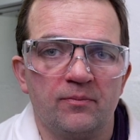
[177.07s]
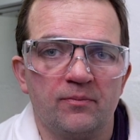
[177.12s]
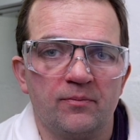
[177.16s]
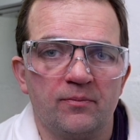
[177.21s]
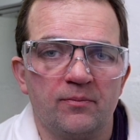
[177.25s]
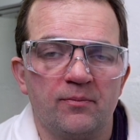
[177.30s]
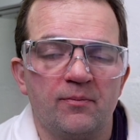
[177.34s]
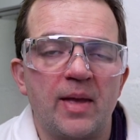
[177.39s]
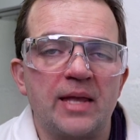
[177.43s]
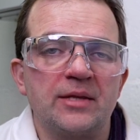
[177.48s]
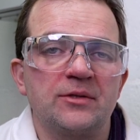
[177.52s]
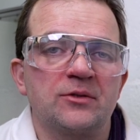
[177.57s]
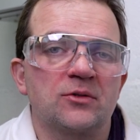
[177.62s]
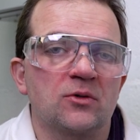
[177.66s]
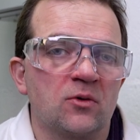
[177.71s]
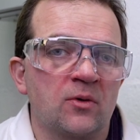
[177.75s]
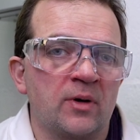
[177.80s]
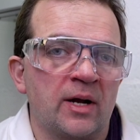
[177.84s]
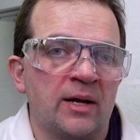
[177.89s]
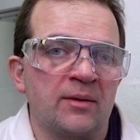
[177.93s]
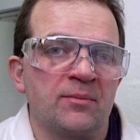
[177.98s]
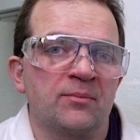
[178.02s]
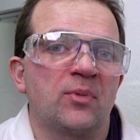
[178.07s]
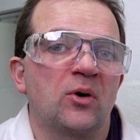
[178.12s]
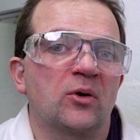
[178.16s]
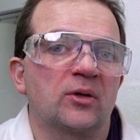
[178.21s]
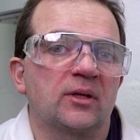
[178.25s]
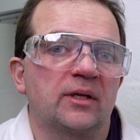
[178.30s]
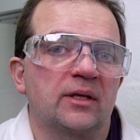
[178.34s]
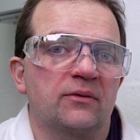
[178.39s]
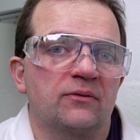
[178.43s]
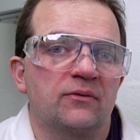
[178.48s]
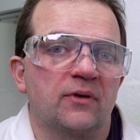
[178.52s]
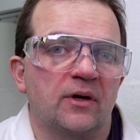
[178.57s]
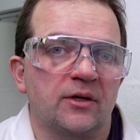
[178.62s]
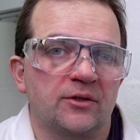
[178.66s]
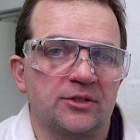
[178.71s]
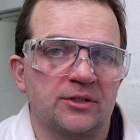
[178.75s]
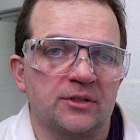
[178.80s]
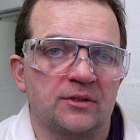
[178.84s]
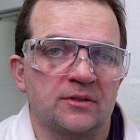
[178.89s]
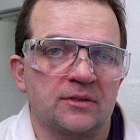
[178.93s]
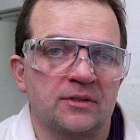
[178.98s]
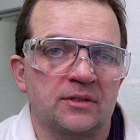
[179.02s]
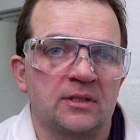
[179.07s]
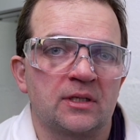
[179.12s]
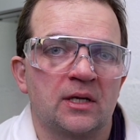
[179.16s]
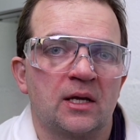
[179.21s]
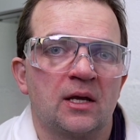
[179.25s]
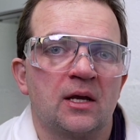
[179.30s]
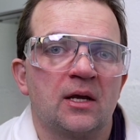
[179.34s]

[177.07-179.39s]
mental and bodily functions.